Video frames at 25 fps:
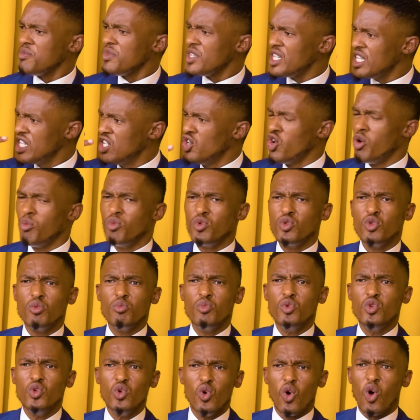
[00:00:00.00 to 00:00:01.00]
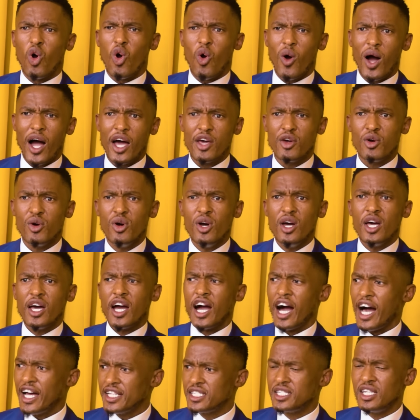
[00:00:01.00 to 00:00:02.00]
Ino mnyumnuko wayo.
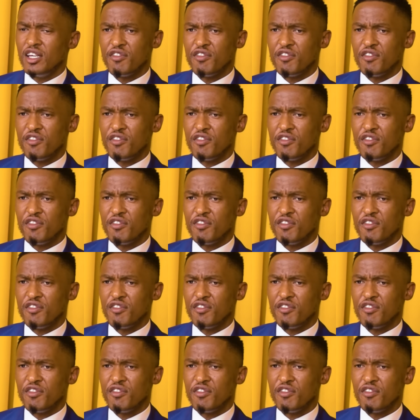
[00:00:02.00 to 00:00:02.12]
Ngati le